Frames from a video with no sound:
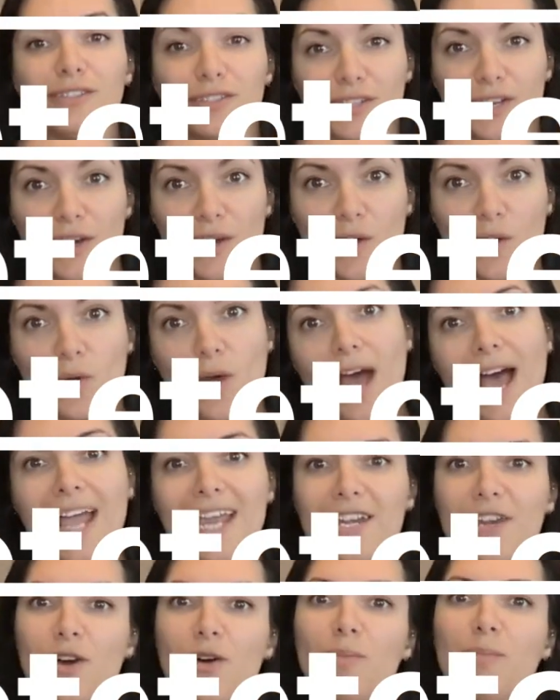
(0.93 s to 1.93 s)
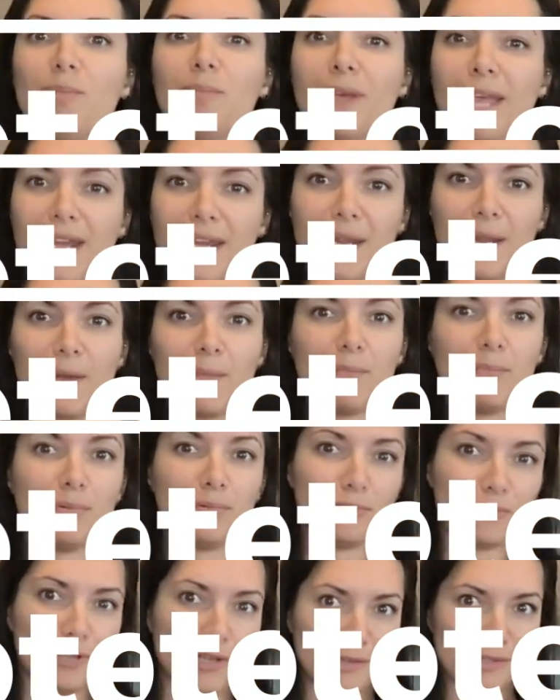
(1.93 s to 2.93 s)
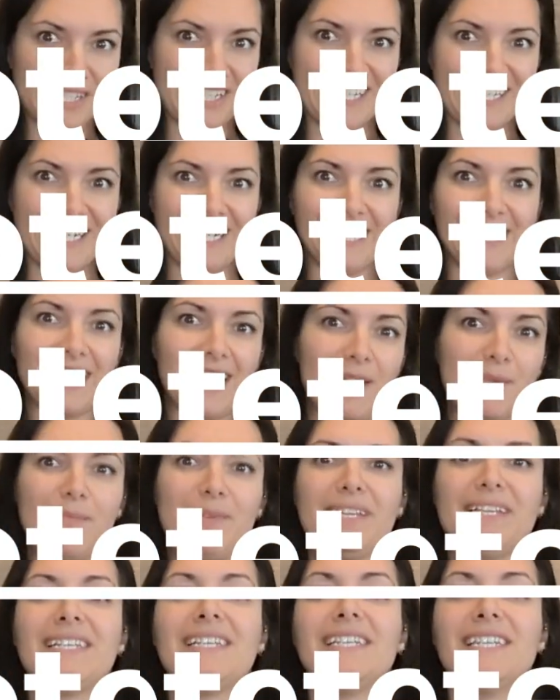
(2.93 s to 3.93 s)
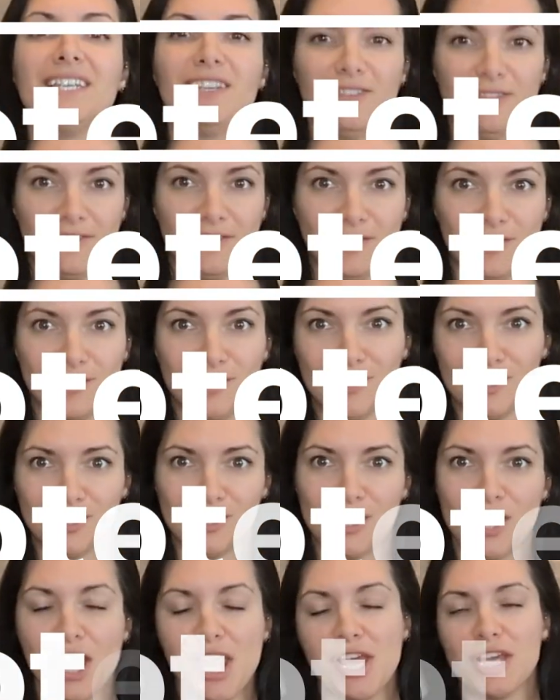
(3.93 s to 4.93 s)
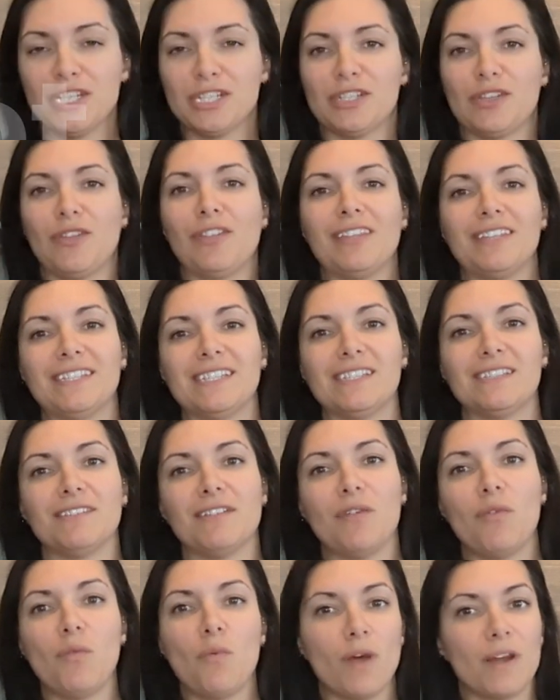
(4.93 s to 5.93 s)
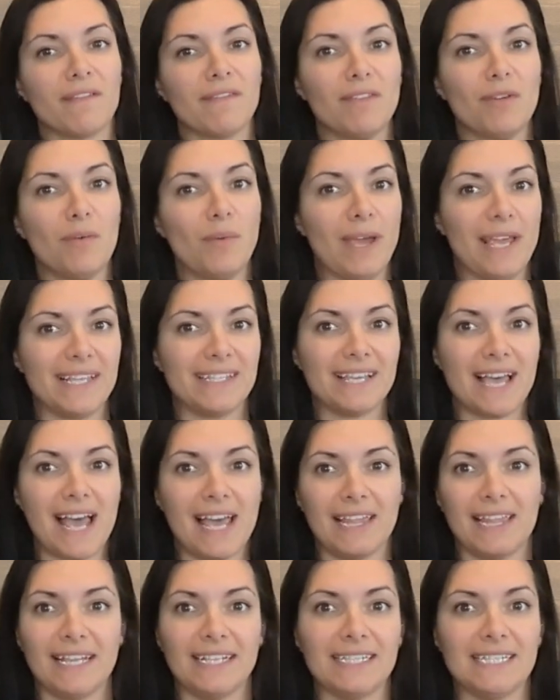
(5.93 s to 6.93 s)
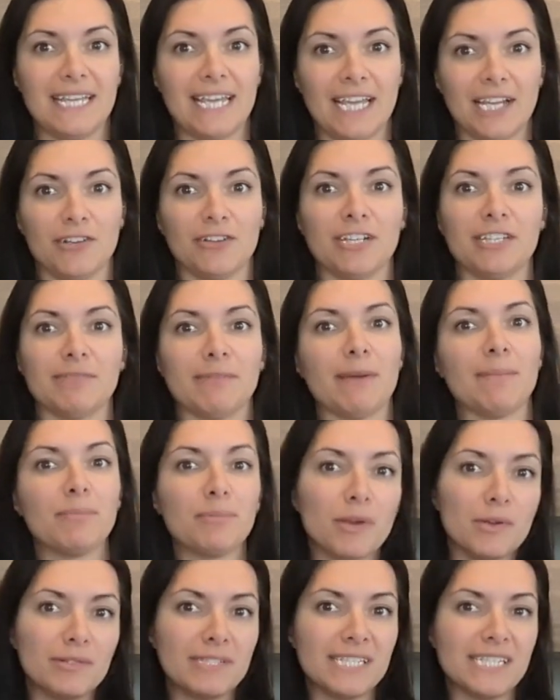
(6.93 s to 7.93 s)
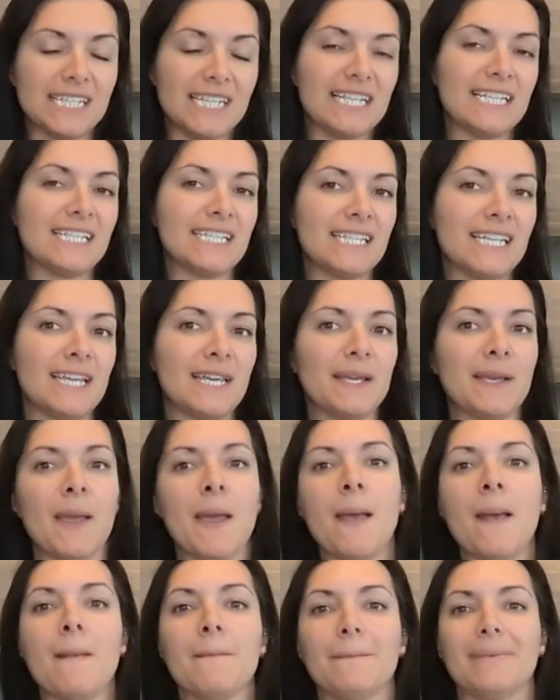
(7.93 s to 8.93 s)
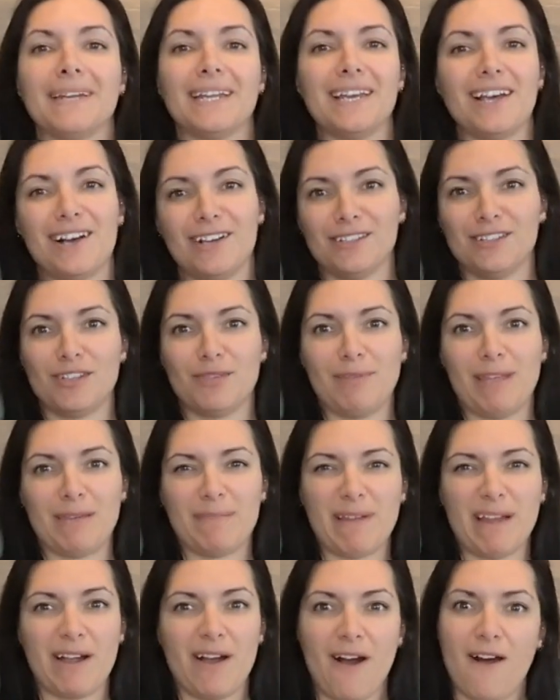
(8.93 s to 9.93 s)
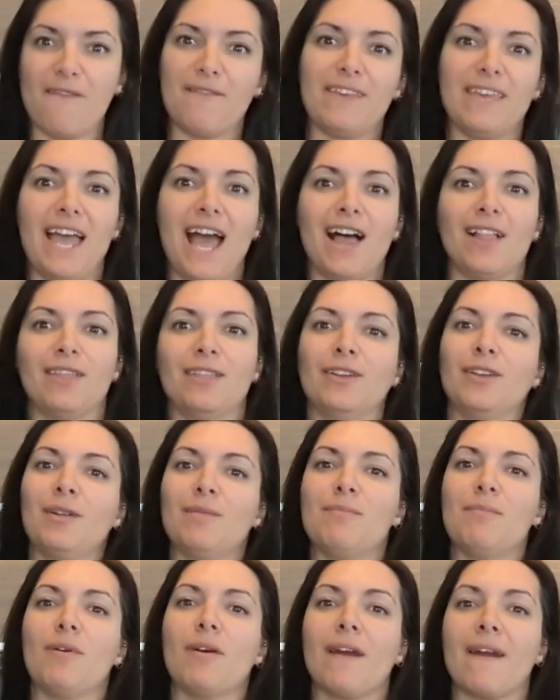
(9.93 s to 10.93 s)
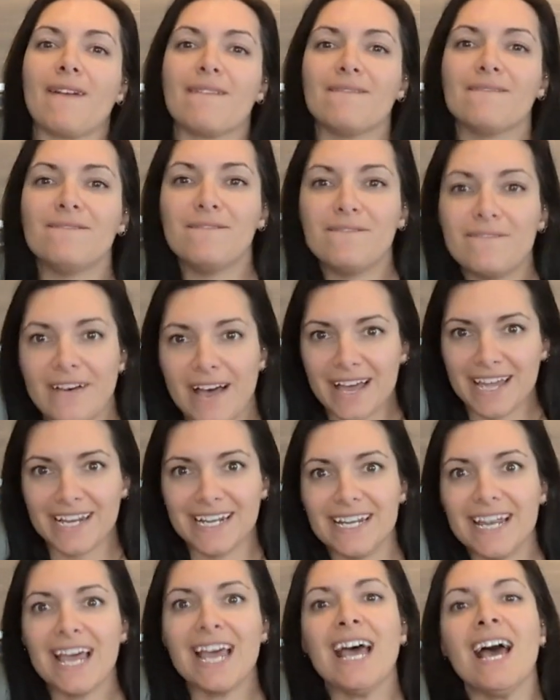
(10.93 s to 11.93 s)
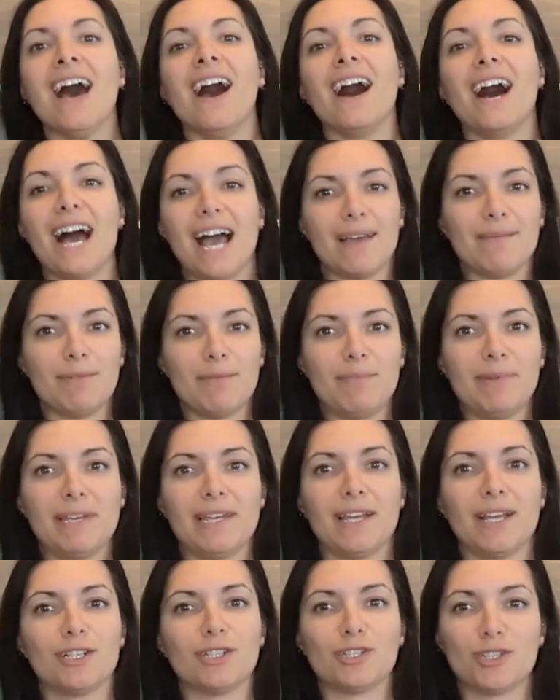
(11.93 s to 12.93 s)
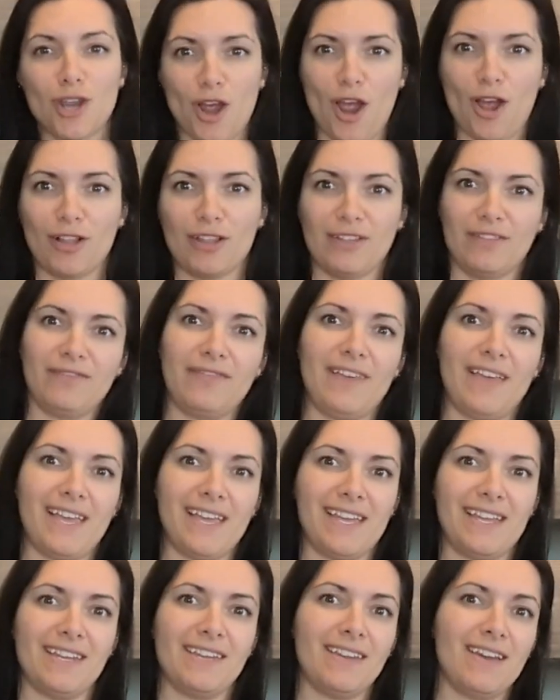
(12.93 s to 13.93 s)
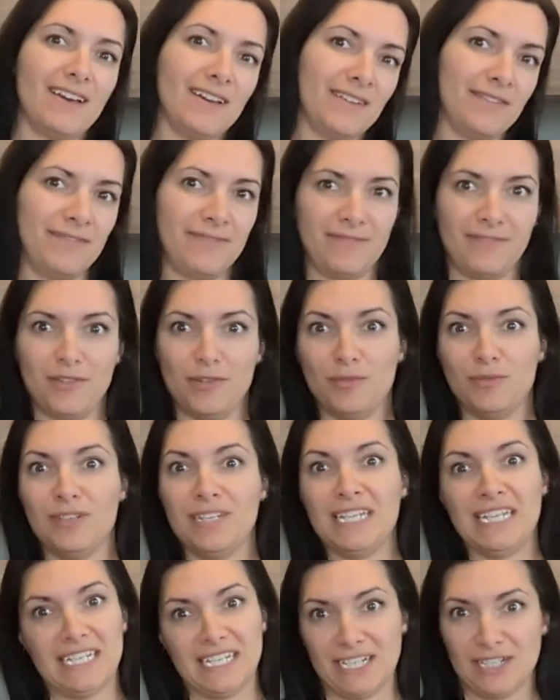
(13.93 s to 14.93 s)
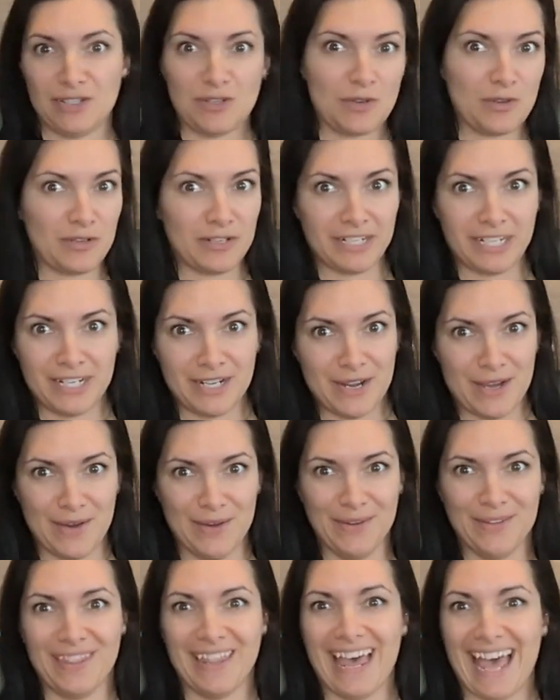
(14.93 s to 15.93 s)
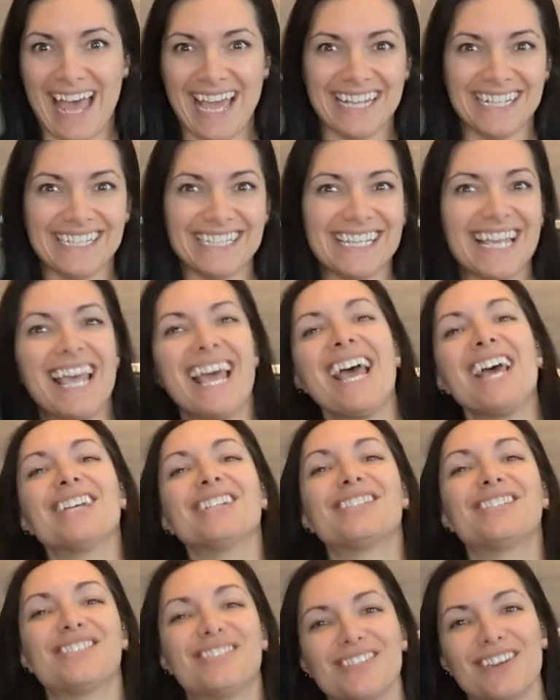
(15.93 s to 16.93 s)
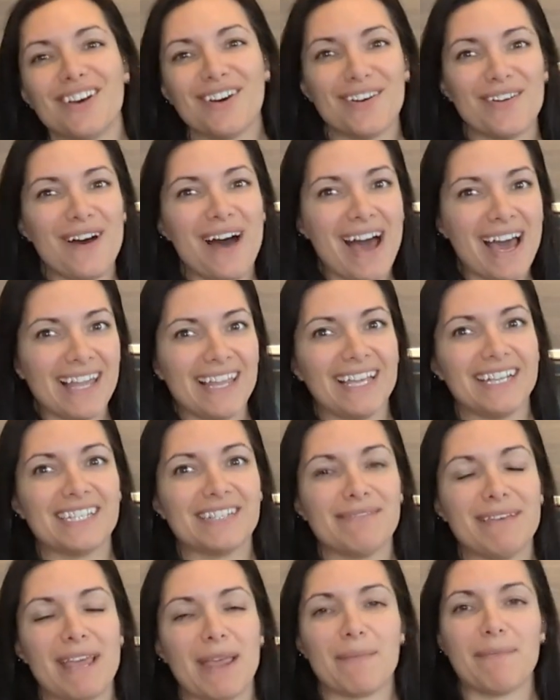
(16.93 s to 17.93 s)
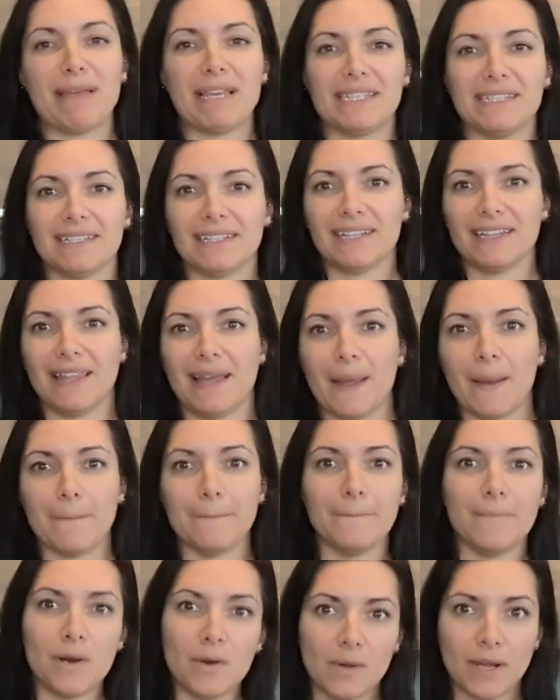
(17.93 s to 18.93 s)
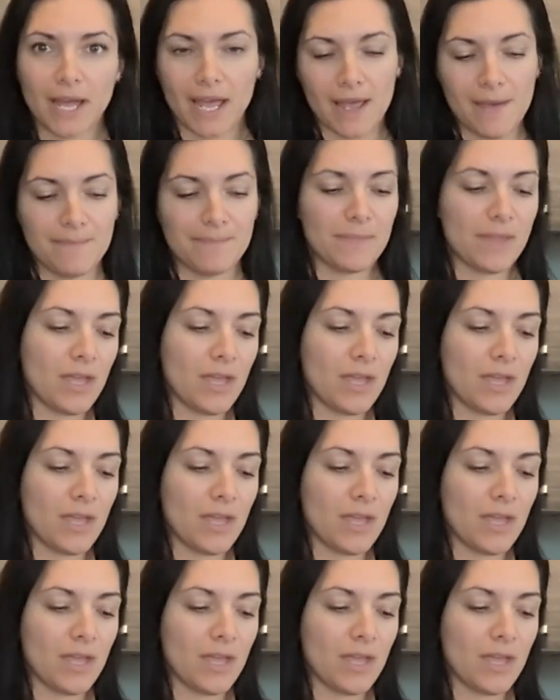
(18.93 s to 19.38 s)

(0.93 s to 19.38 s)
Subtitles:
So I know getting protein in can be difficult. So this is one of the ways I like to increase my protein intake, but I also make my coffee a little more fun. I'm a big chocolate fan, if you didn't already know that. So I like to make basically like a mocha.